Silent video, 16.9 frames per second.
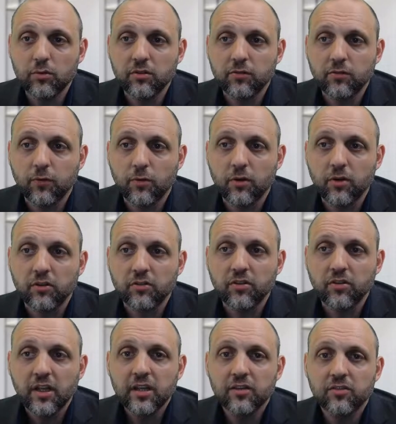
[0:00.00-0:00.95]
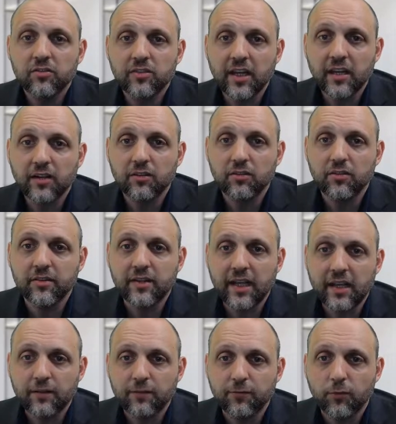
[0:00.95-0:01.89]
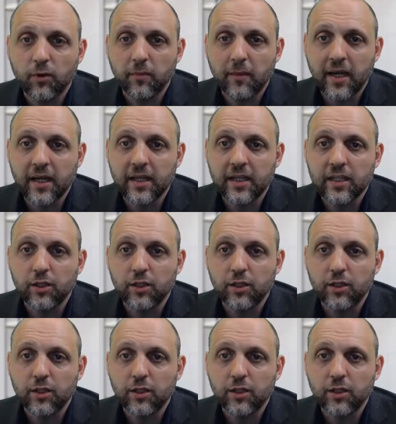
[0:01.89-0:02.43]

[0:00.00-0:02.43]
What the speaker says: enforce standard date formatting,